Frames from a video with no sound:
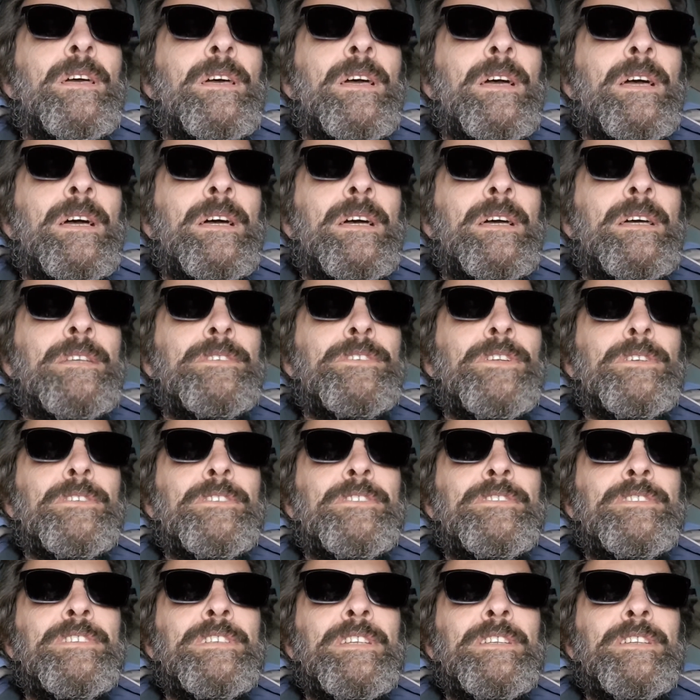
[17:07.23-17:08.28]
Not
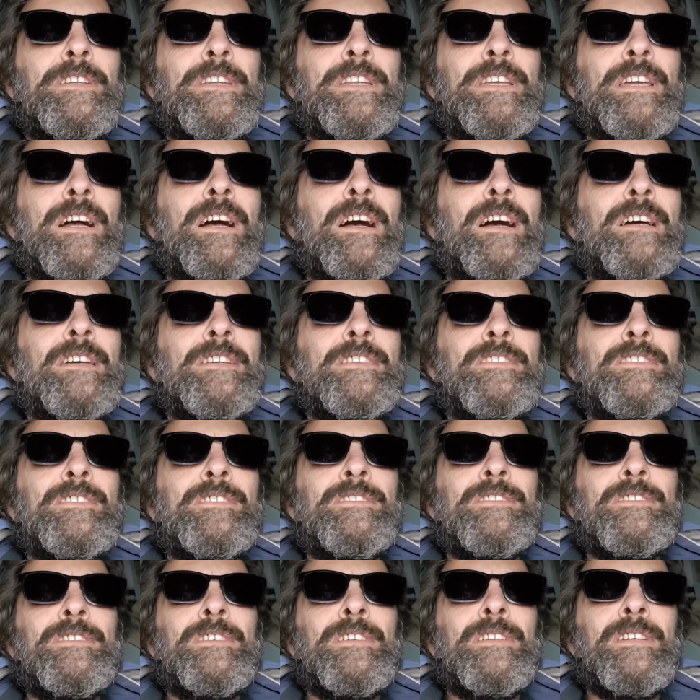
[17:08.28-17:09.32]
seen the
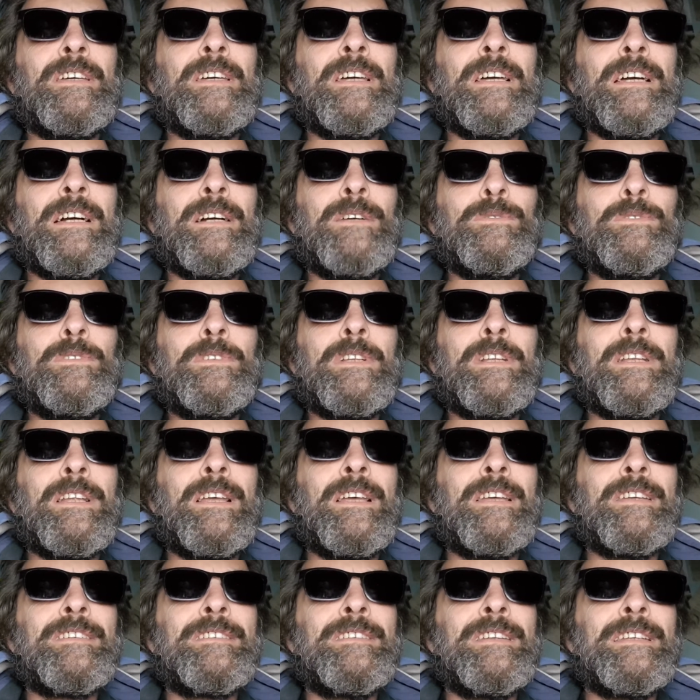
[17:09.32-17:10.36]
arse
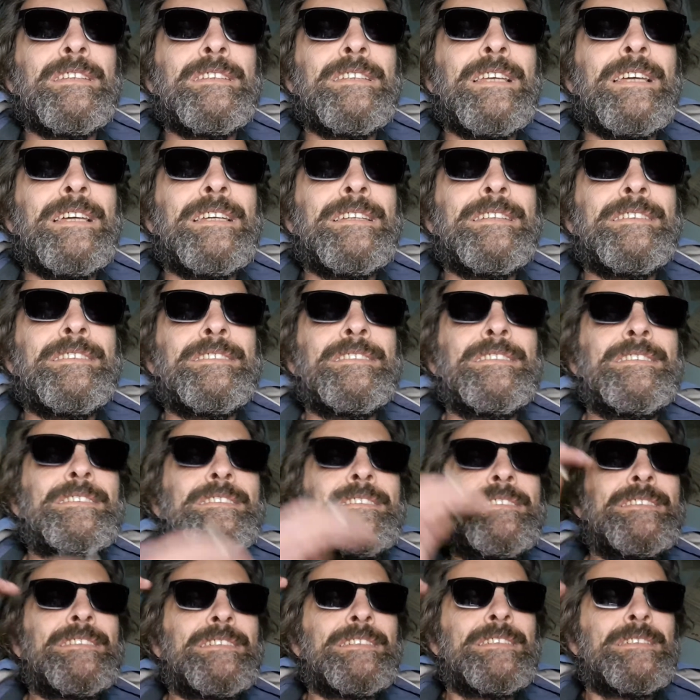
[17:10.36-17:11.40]
outclassed like that
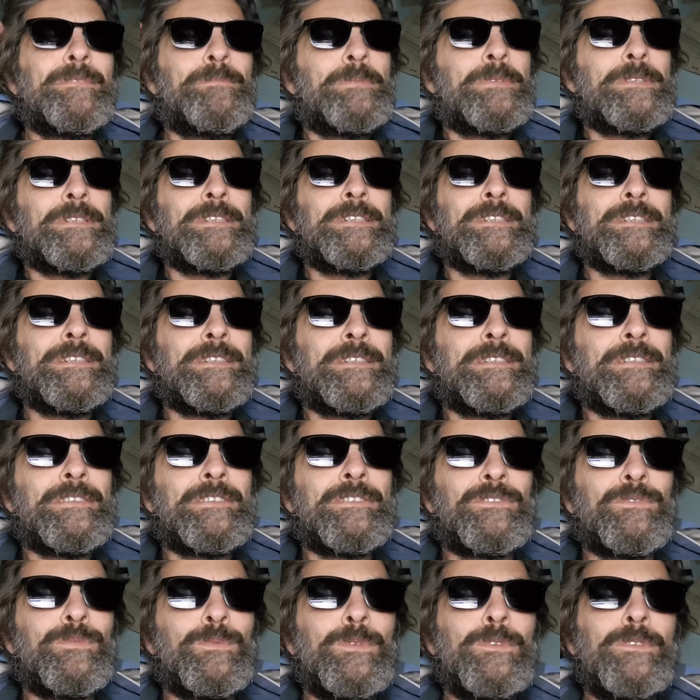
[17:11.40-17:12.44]
since they played the
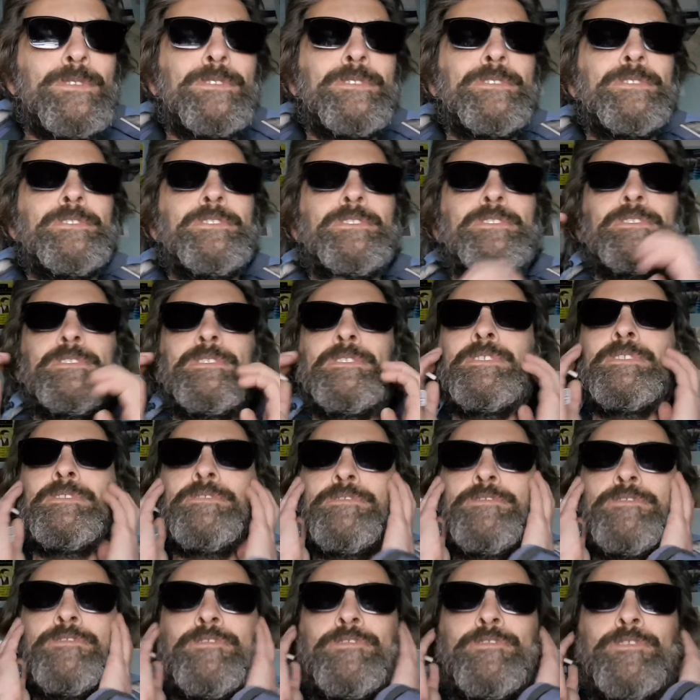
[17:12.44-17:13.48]
Swans.
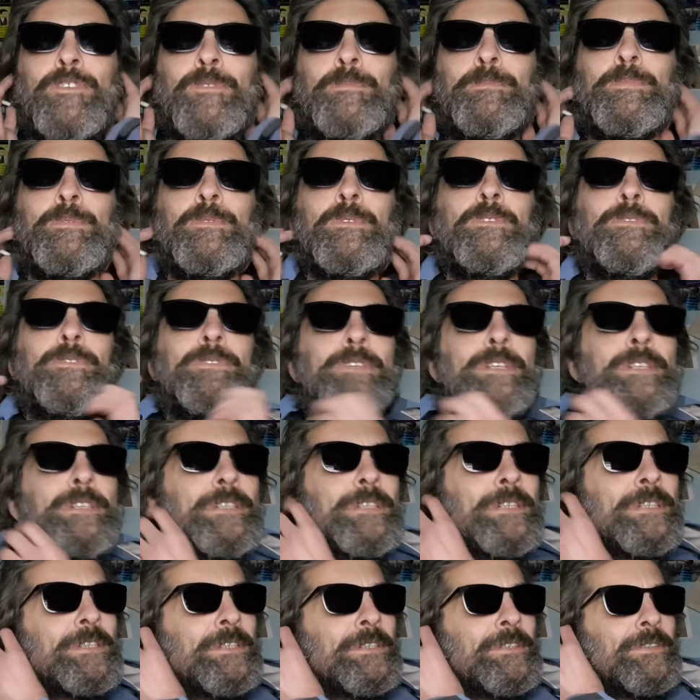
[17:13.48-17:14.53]
Football
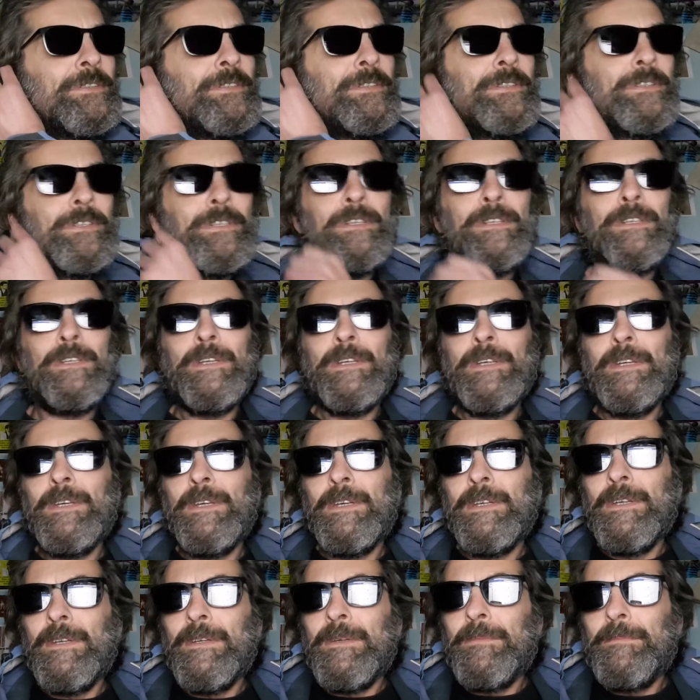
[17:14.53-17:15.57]
related,
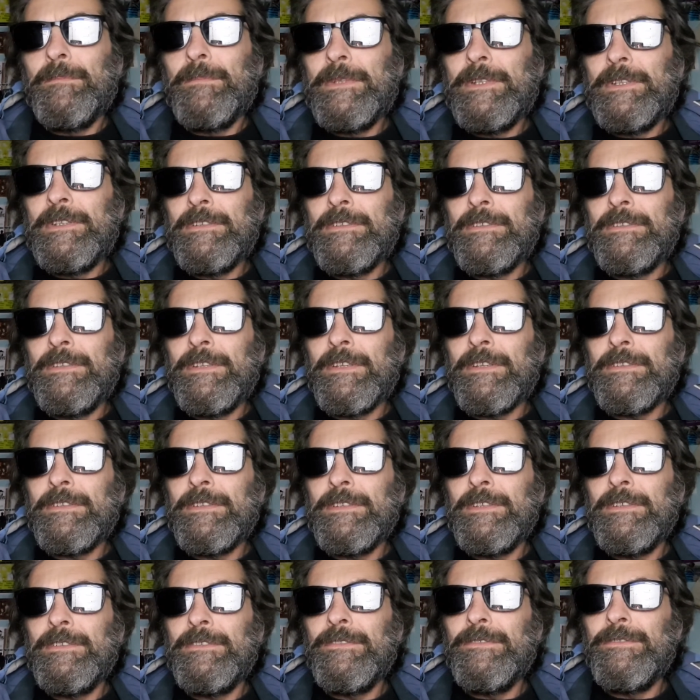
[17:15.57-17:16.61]
means
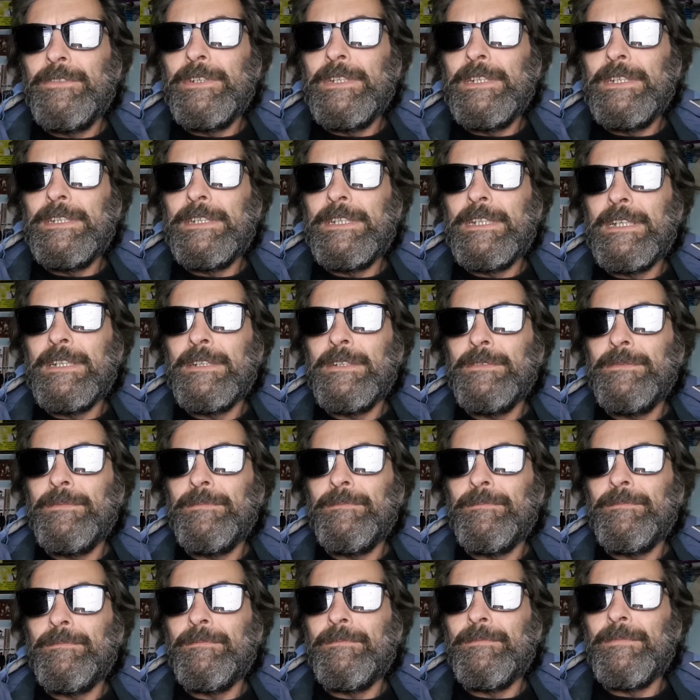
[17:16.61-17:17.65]
nothing really now.
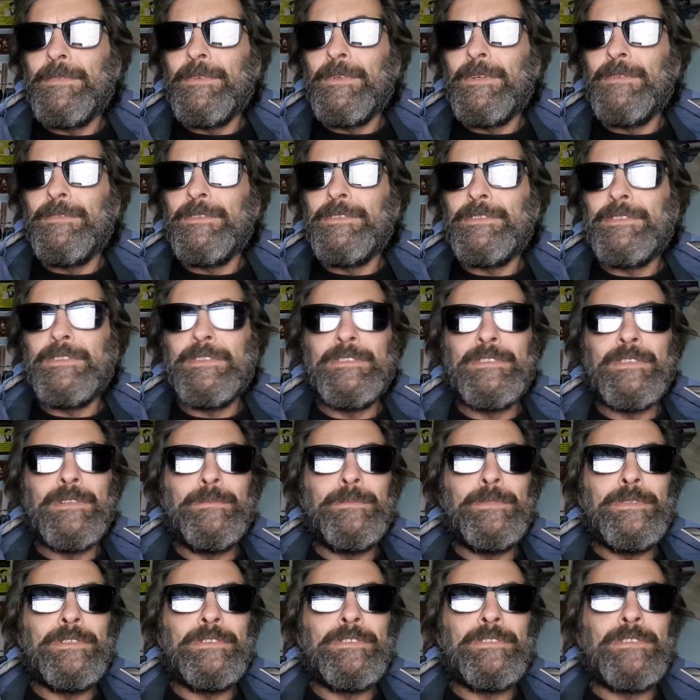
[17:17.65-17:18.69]
Obviously
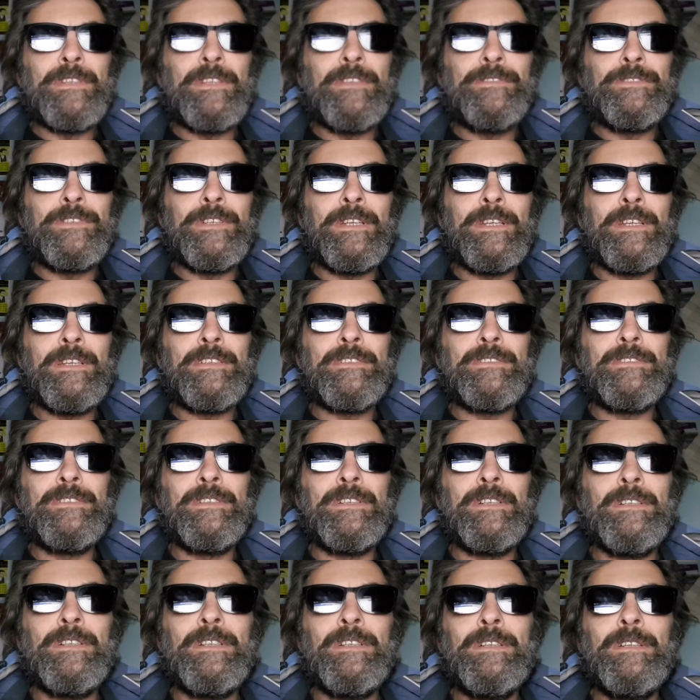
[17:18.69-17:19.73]
somebody stuffed
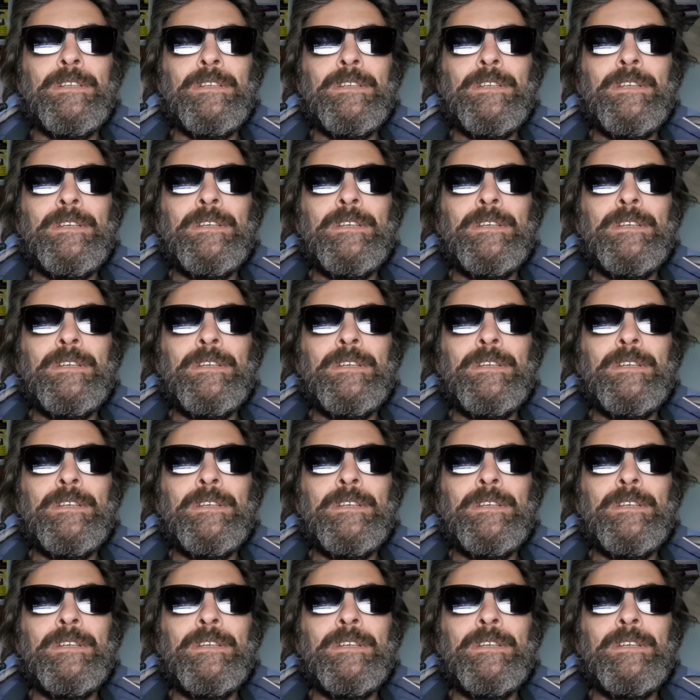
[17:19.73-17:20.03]
Arsenal.